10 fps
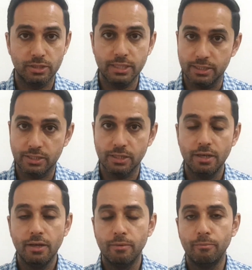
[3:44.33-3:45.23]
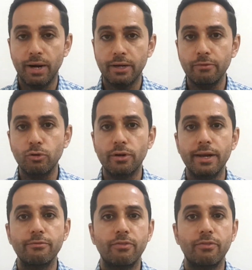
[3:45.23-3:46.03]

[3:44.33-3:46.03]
Yes, battery would drain